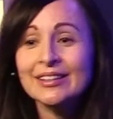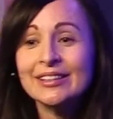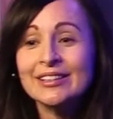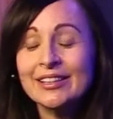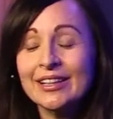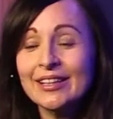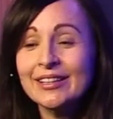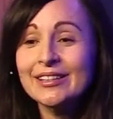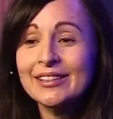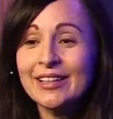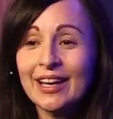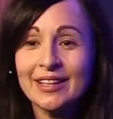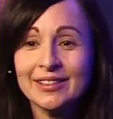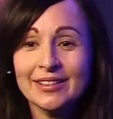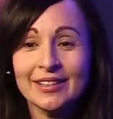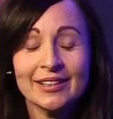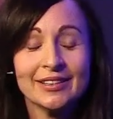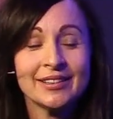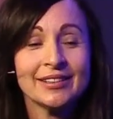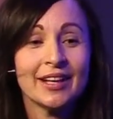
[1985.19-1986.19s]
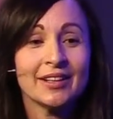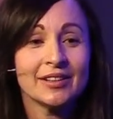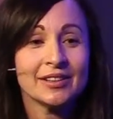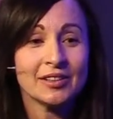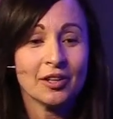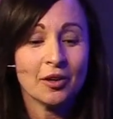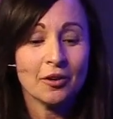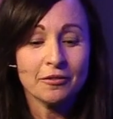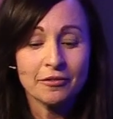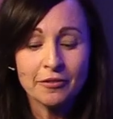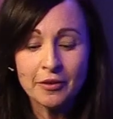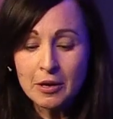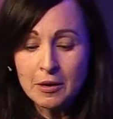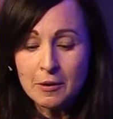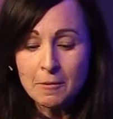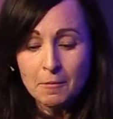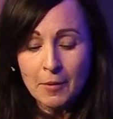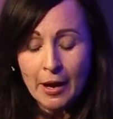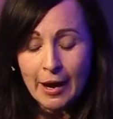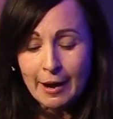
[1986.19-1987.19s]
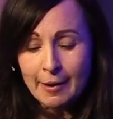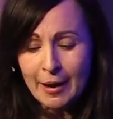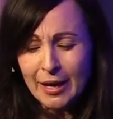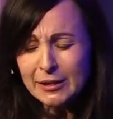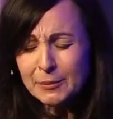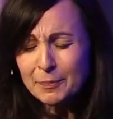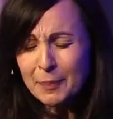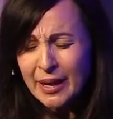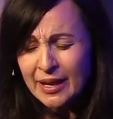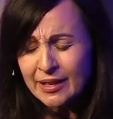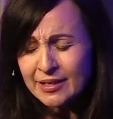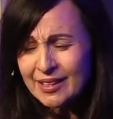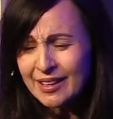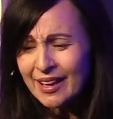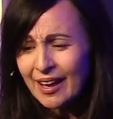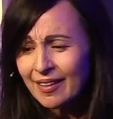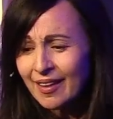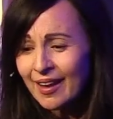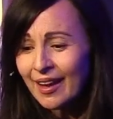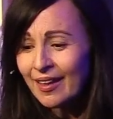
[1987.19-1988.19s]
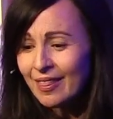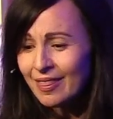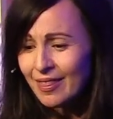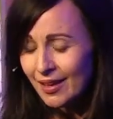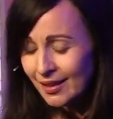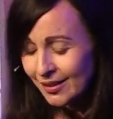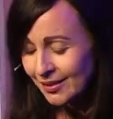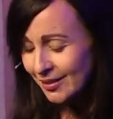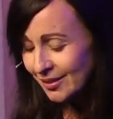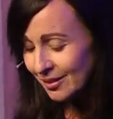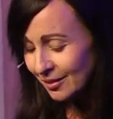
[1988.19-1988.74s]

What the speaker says: just as a sense of us being together in this.